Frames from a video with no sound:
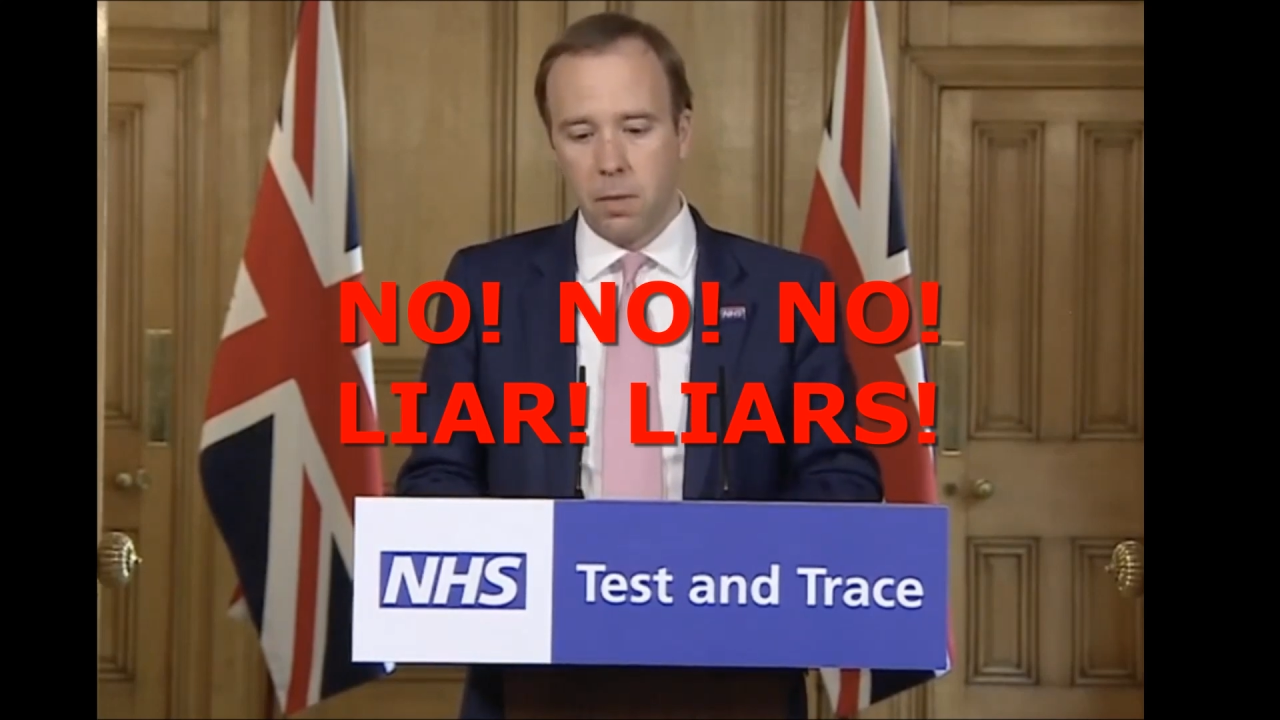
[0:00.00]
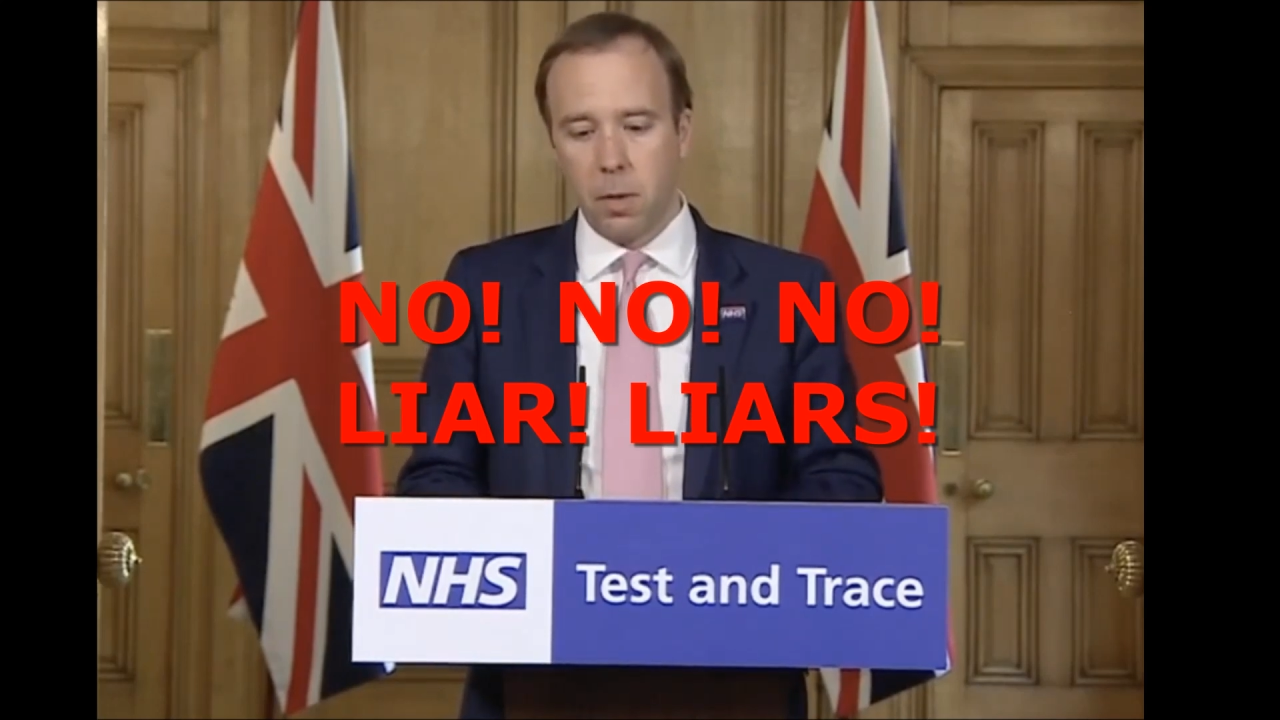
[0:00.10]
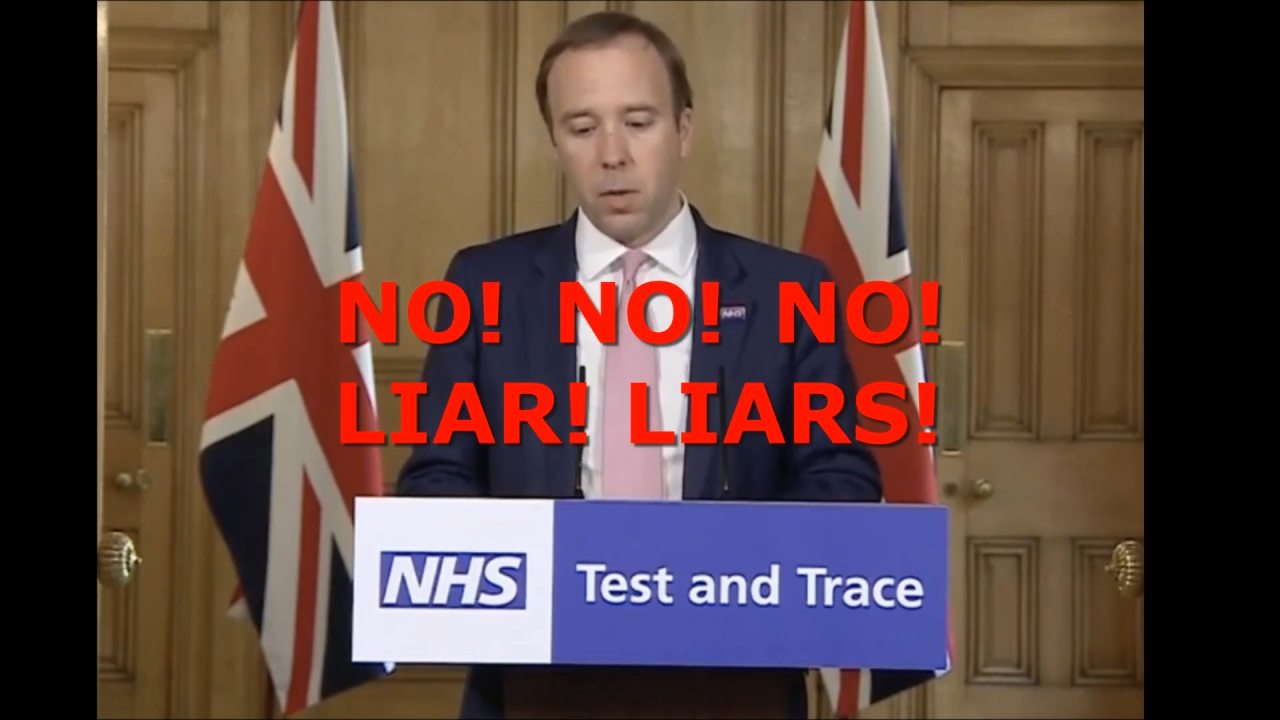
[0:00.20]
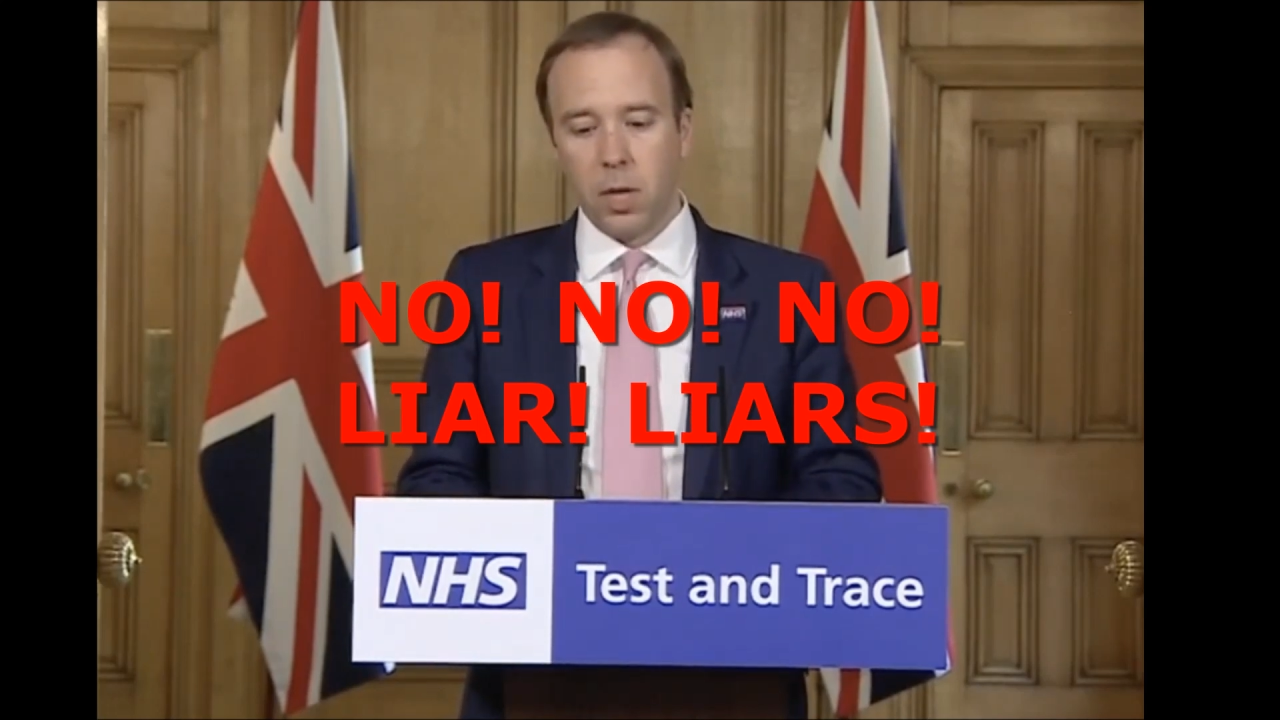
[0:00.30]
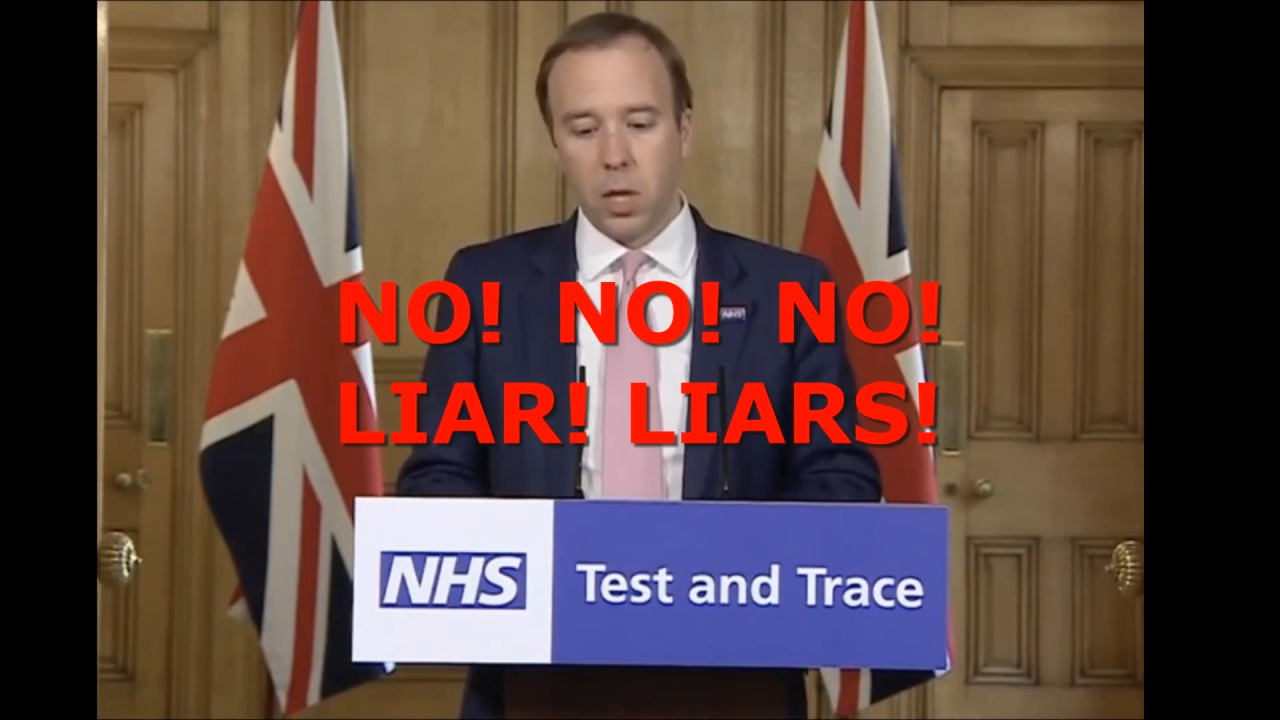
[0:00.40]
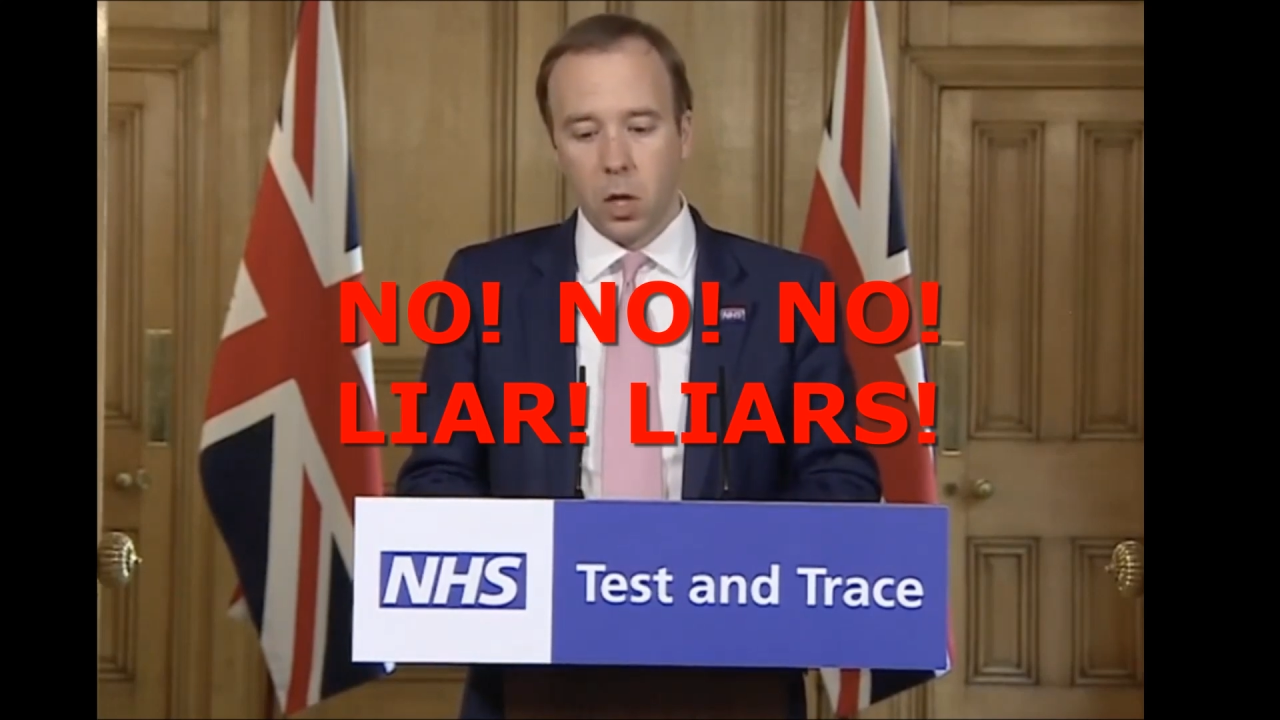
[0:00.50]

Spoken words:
But we can